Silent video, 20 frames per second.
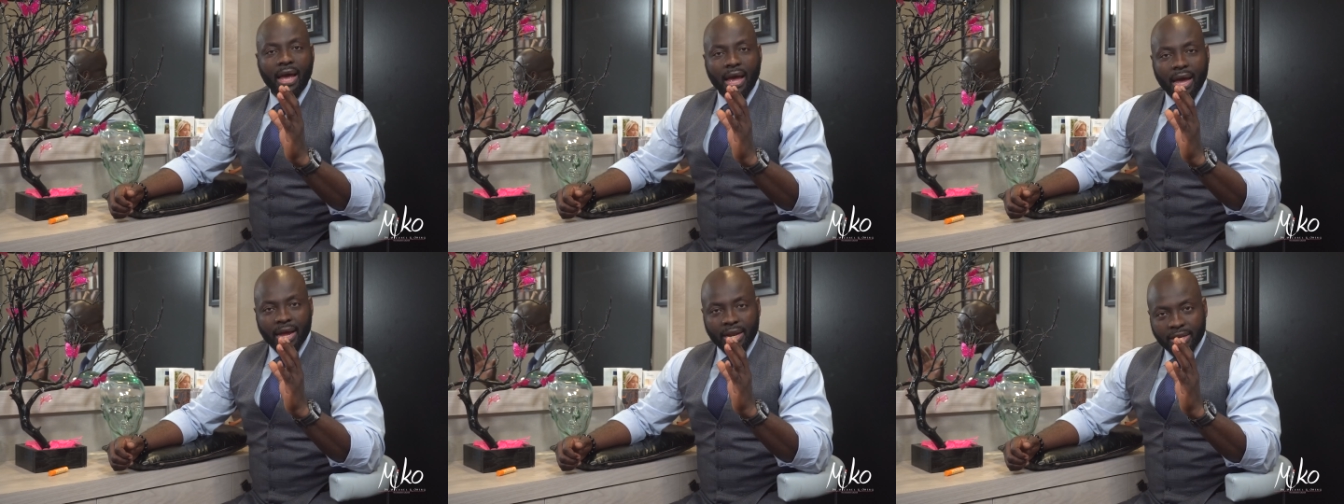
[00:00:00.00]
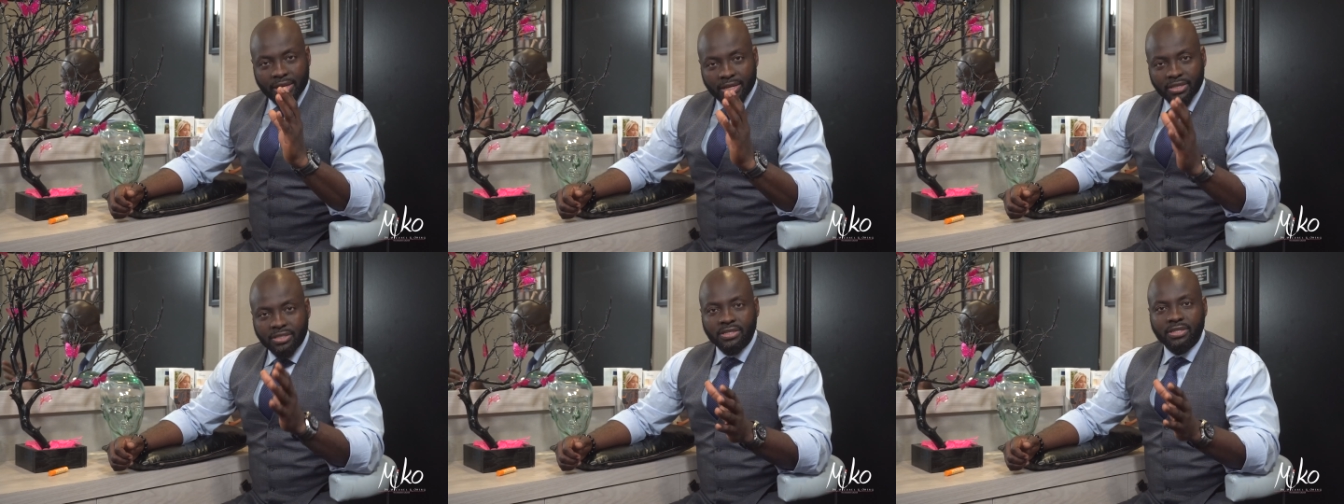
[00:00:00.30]

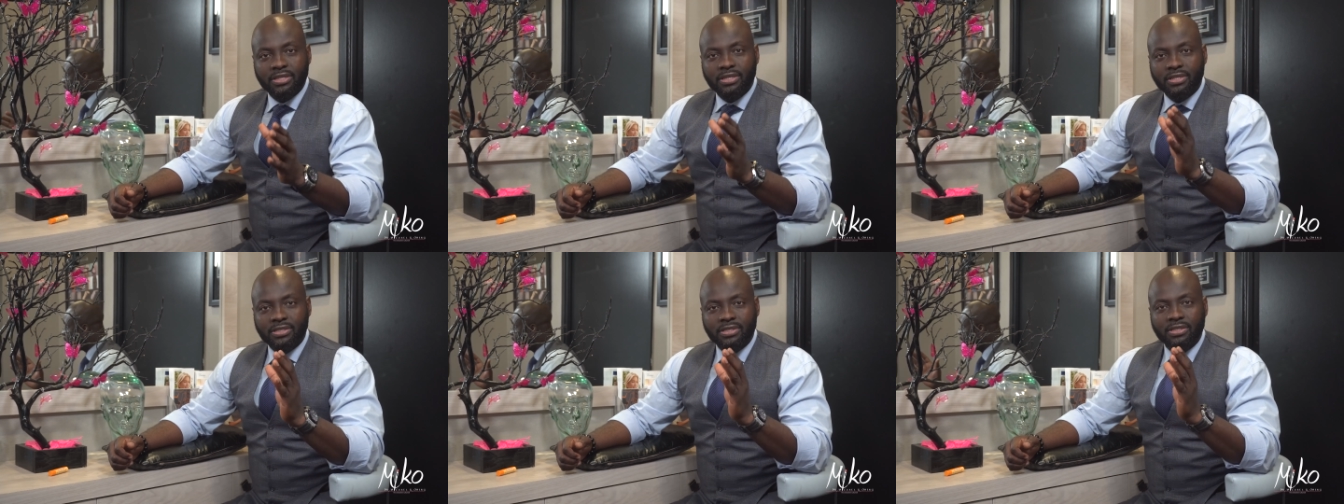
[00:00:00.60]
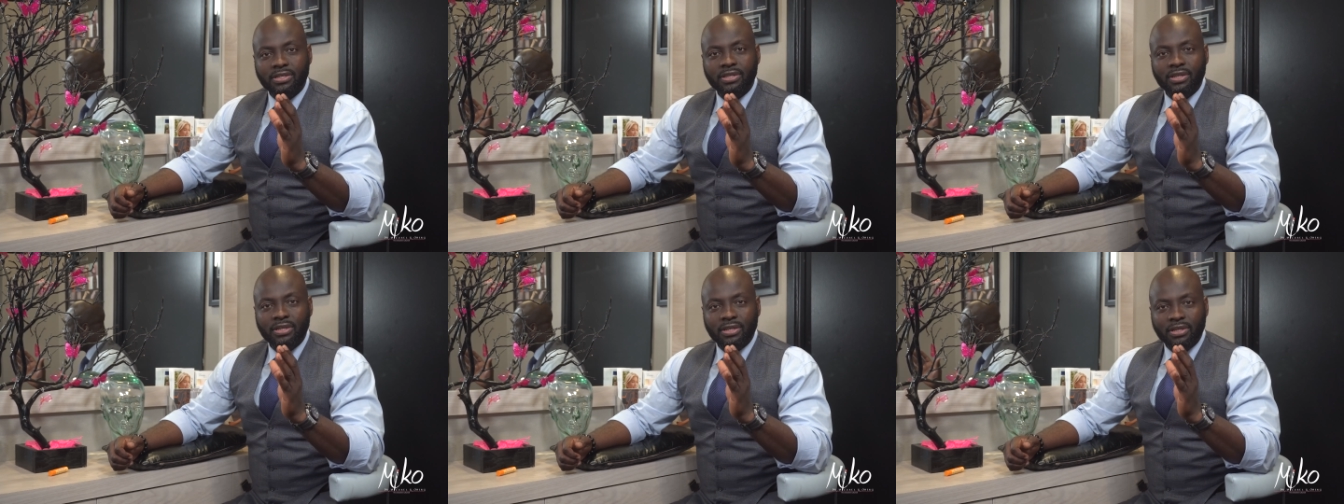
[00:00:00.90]
And this
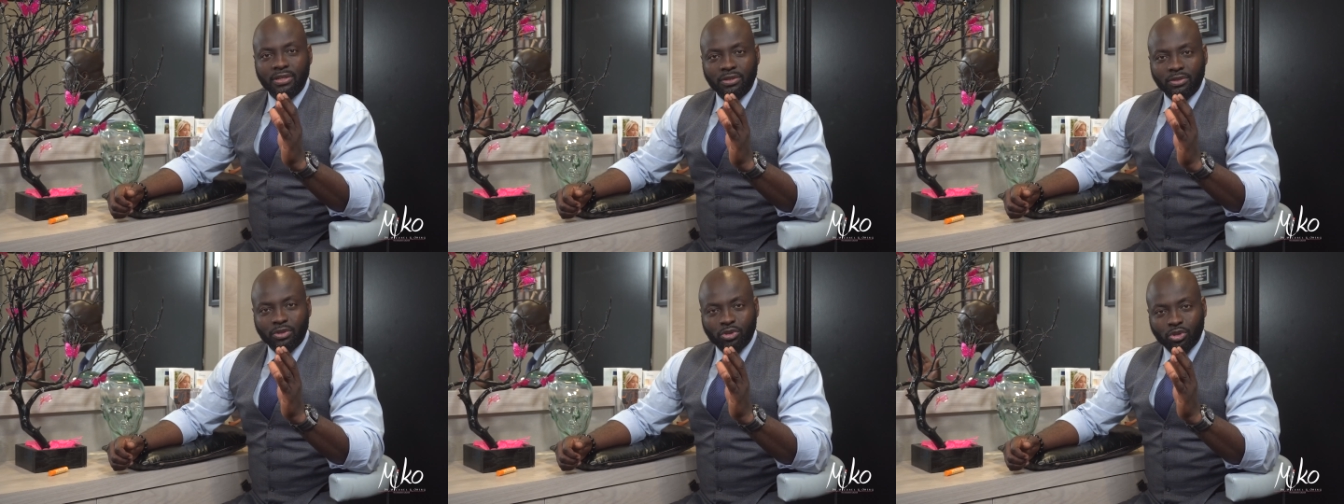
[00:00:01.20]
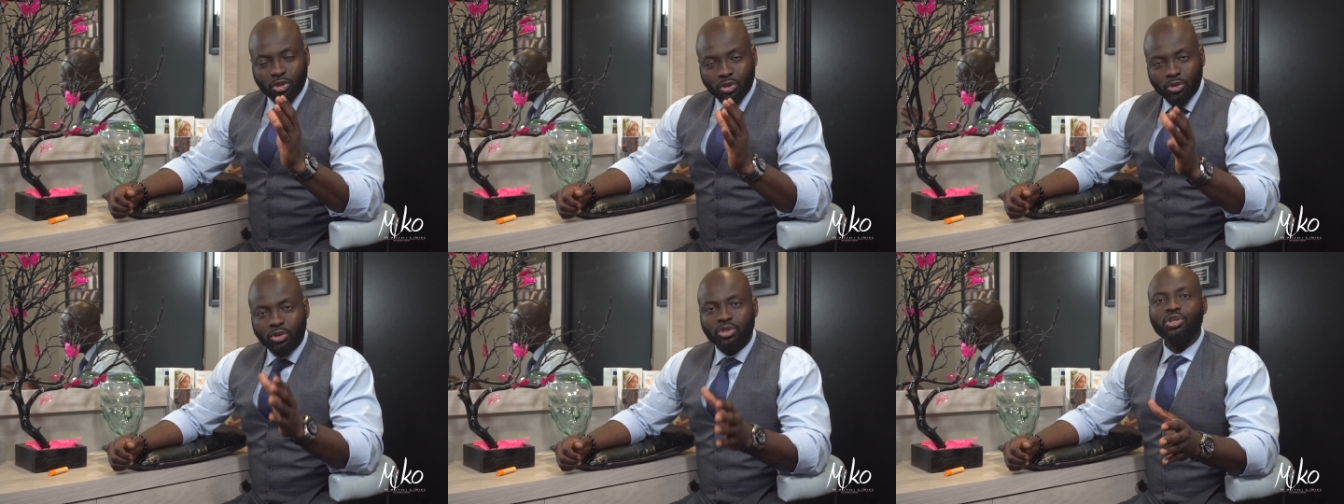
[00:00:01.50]
is
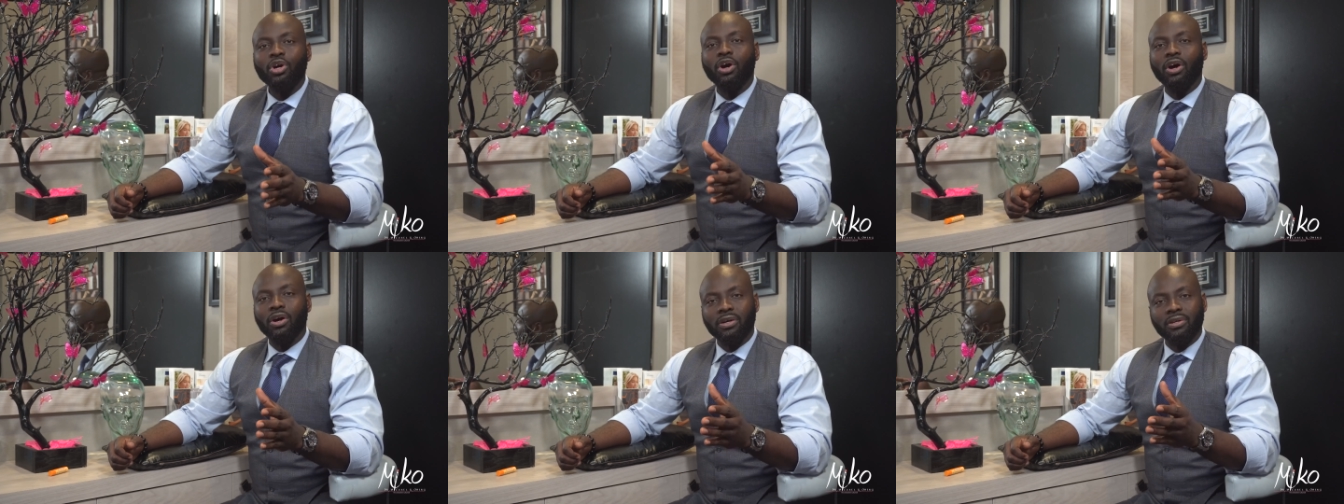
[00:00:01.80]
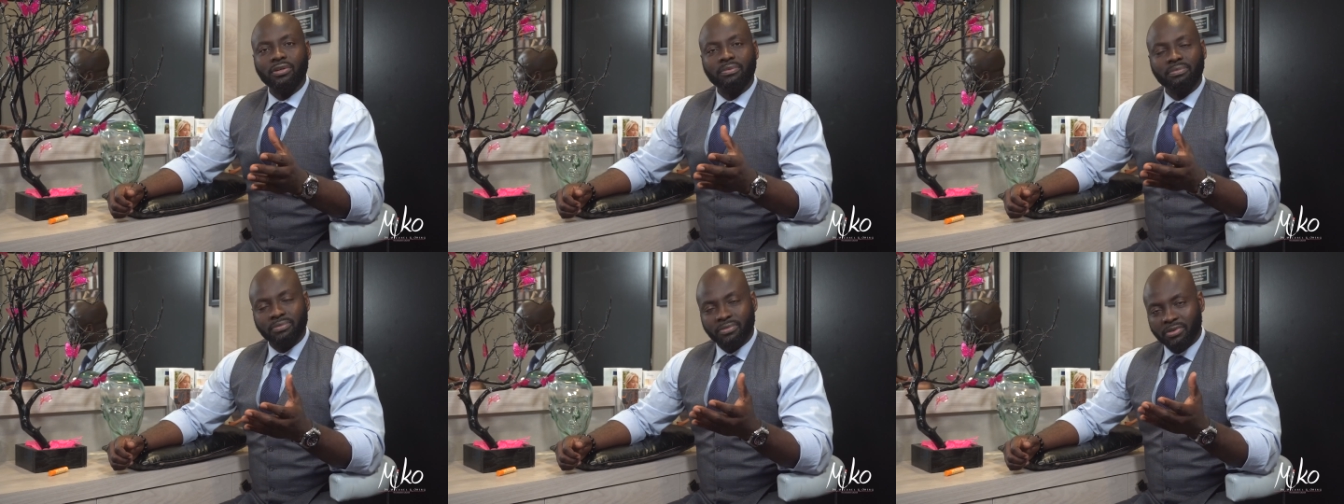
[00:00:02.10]
true
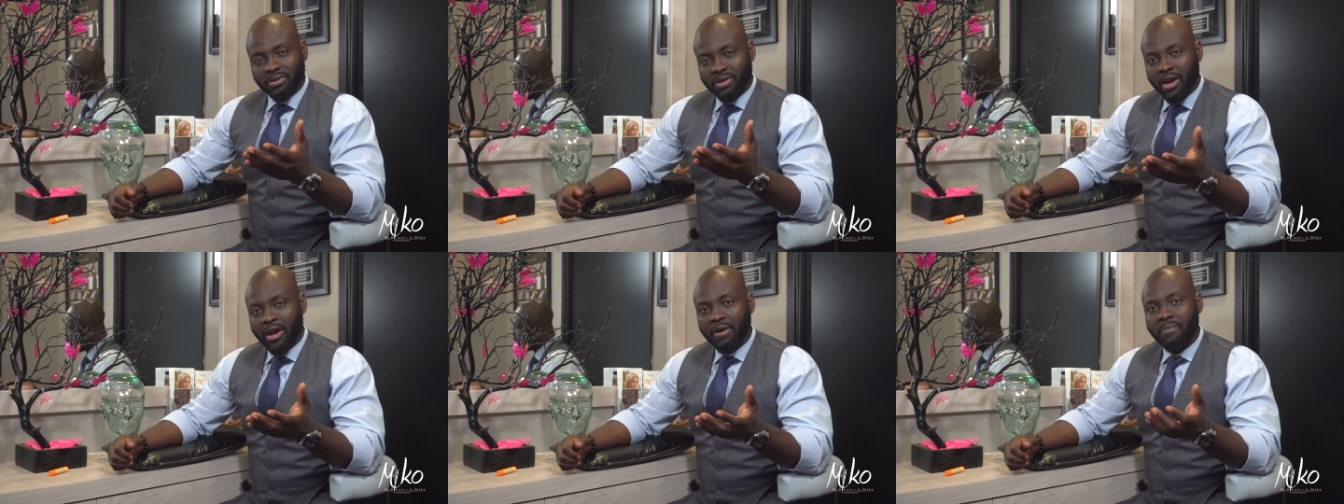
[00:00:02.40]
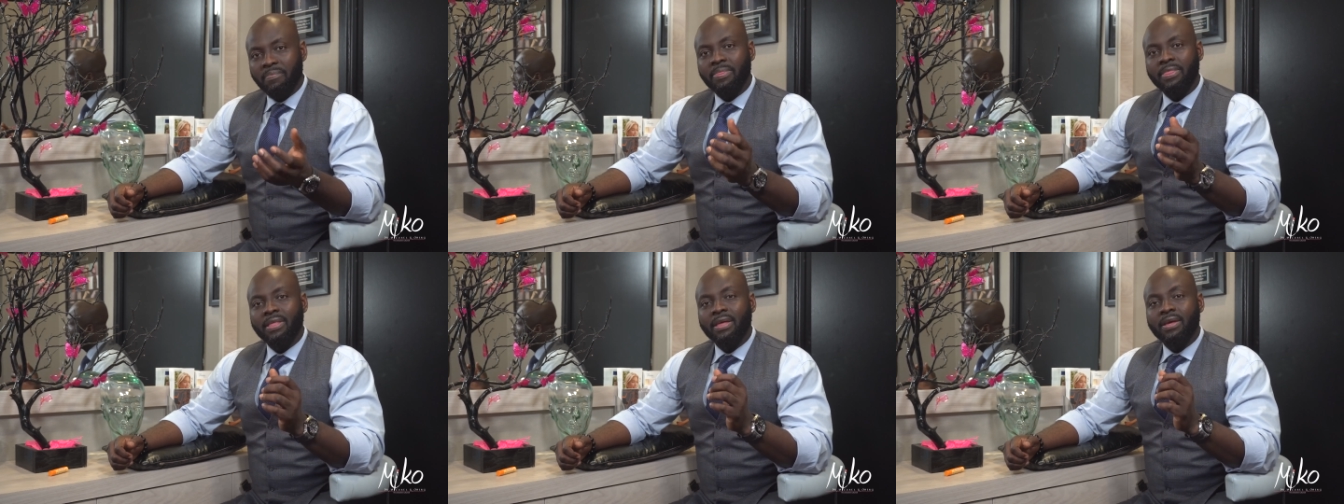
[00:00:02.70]
talk, okay?